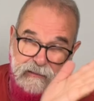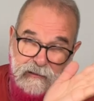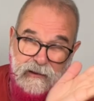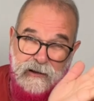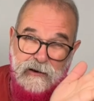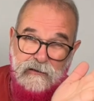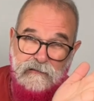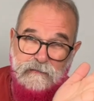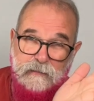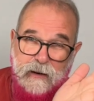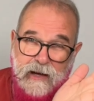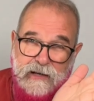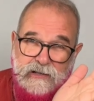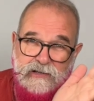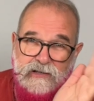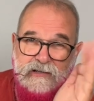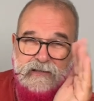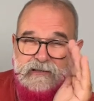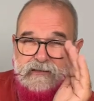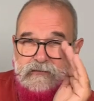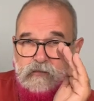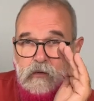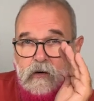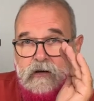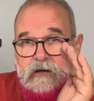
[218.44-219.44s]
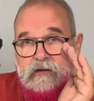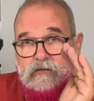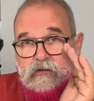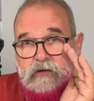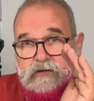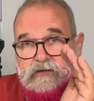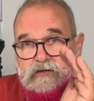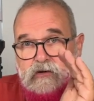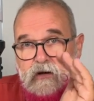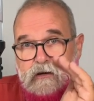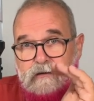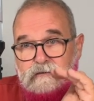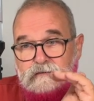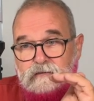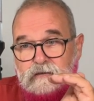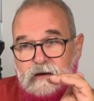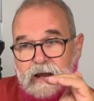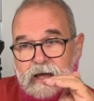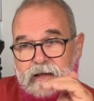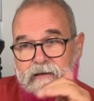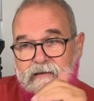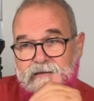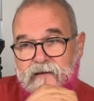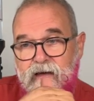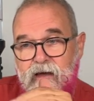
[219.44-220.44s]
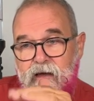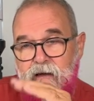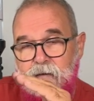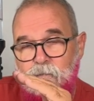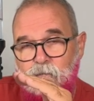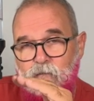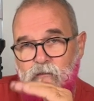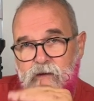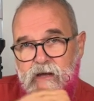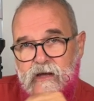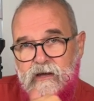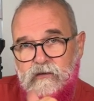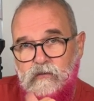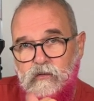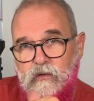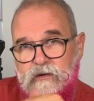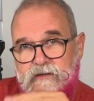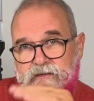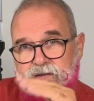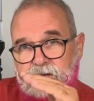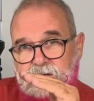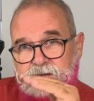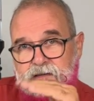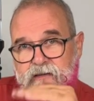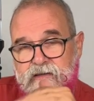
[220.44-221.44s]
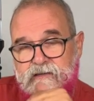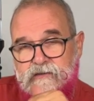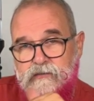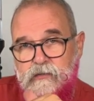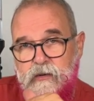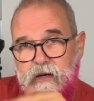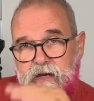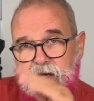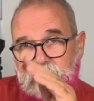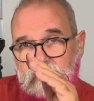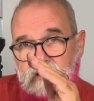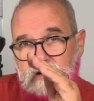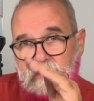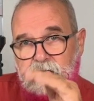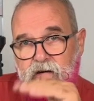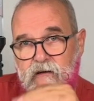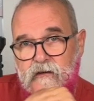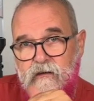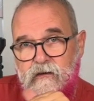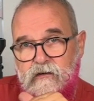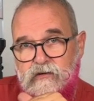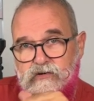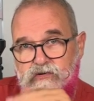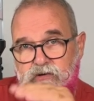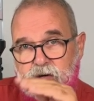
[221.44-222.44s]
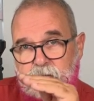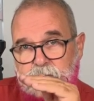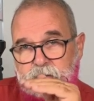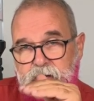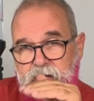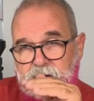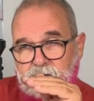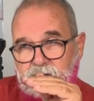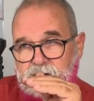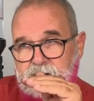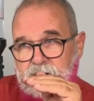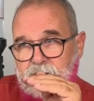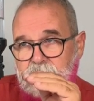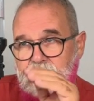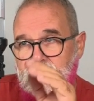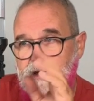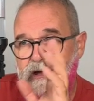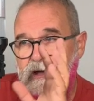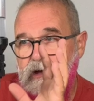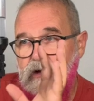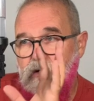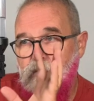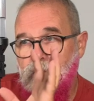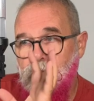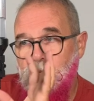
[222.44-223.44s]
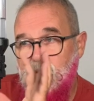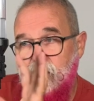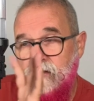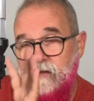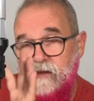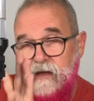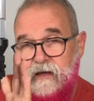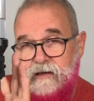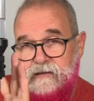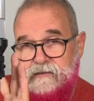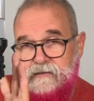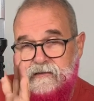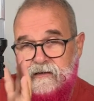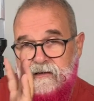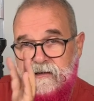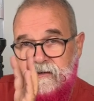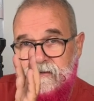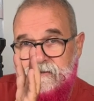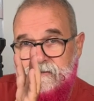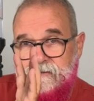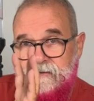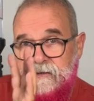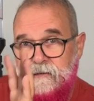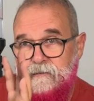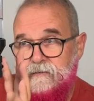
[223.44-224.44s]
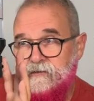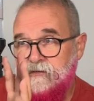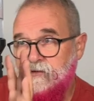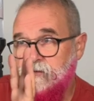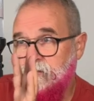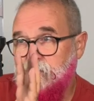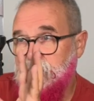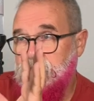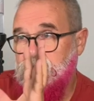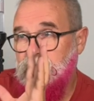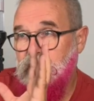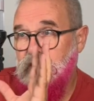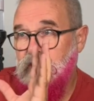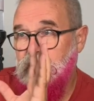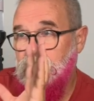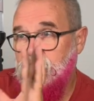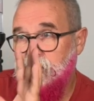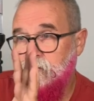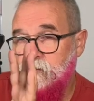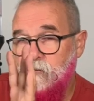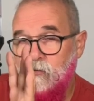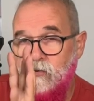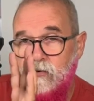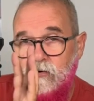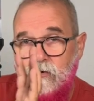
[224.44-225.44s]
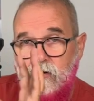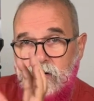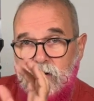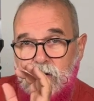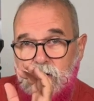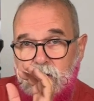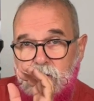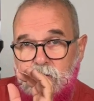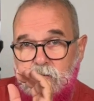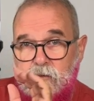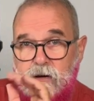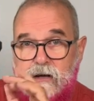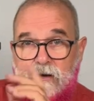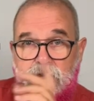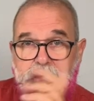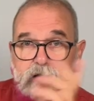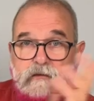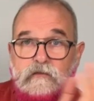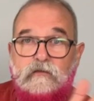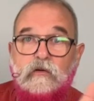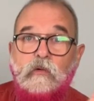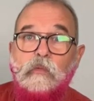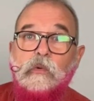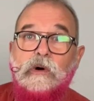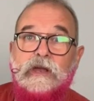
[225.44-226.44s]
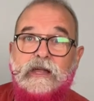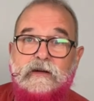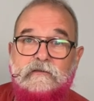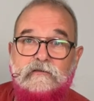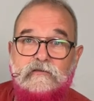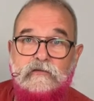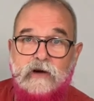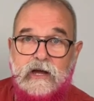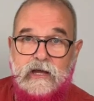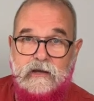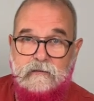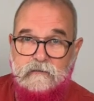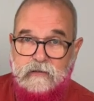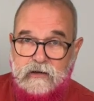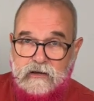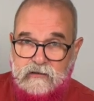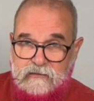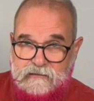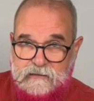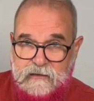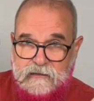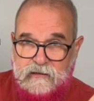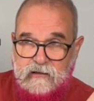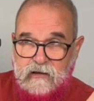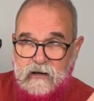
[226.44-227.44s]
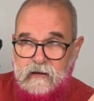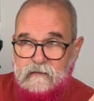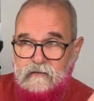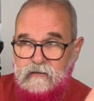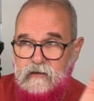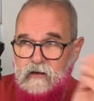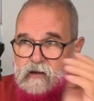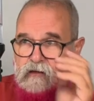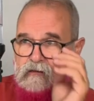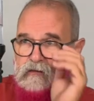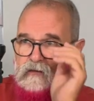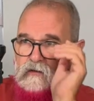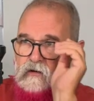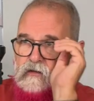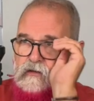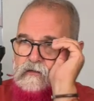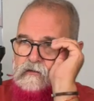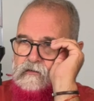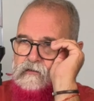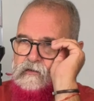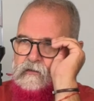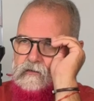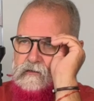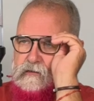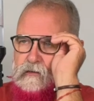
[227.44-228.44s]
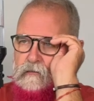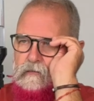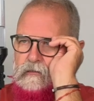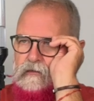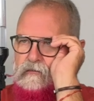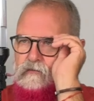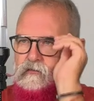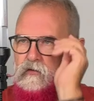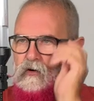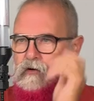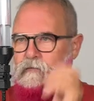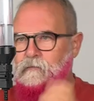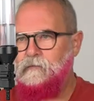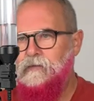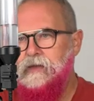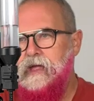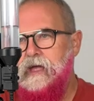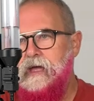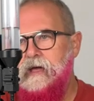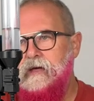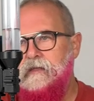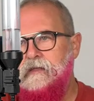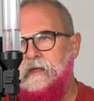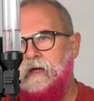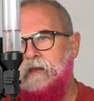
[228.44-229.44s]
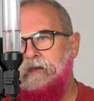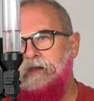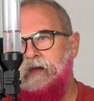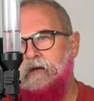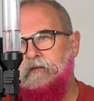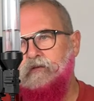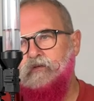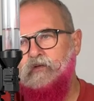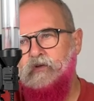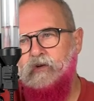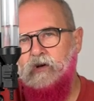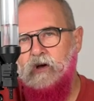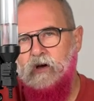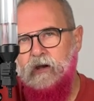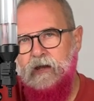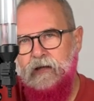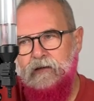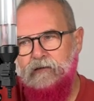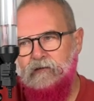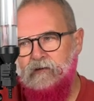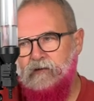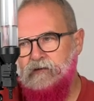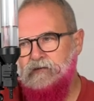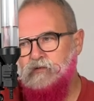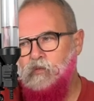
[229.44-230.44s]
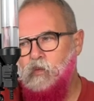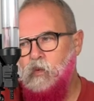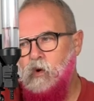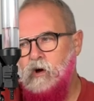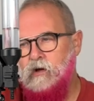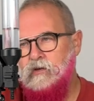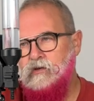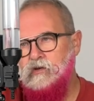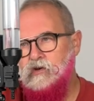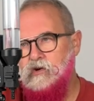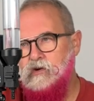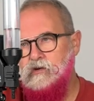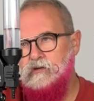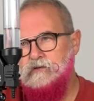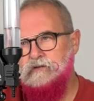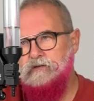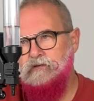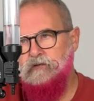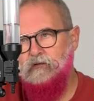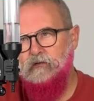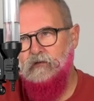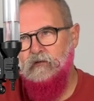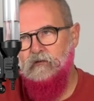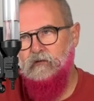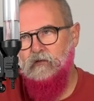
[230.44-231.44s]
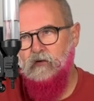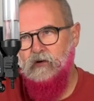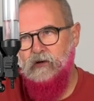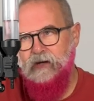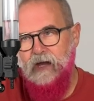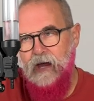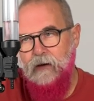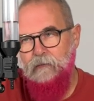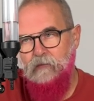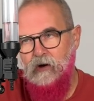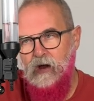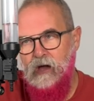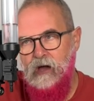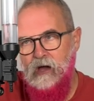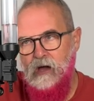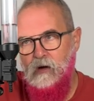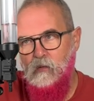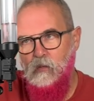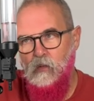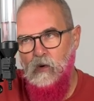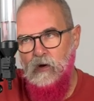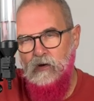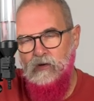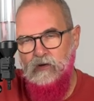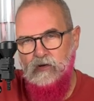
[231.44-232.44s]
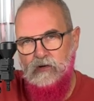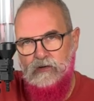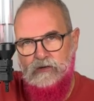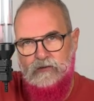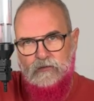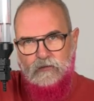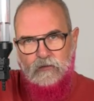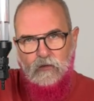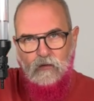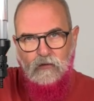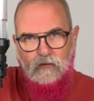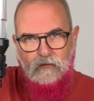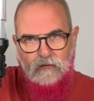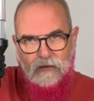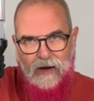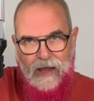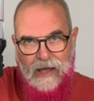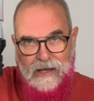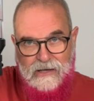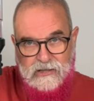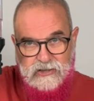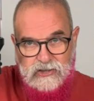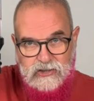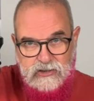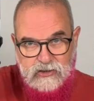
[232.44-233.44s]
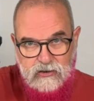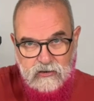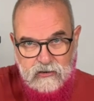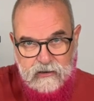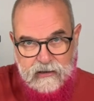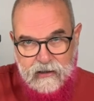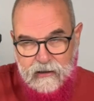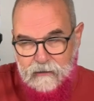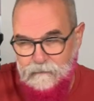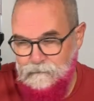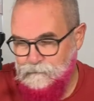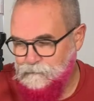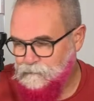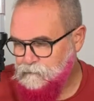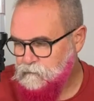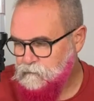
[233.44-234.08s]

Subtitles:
thing of batteries is when it was going flat, it was not as regular, the dripping, okay? With this, it seems to be a lot more regular for what I've read, because I didn't have the other system before. Then you have two connectors. One goes for camera and one goes for flash, okay?